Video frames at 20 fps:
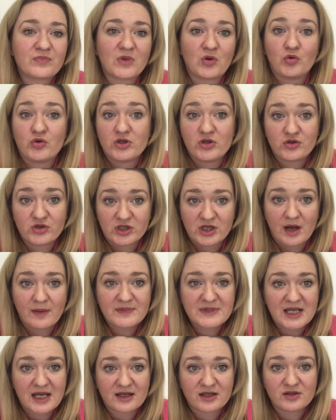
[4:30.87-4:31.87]
or you could
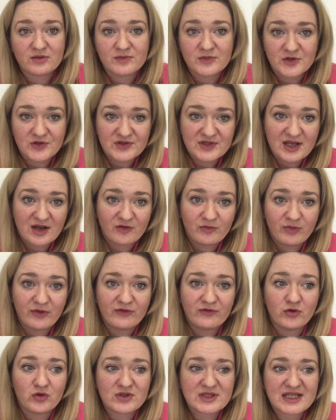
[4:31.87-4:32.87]
upcycle them yourself
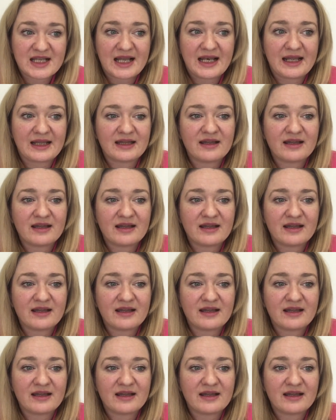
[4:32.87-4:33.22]
before selling.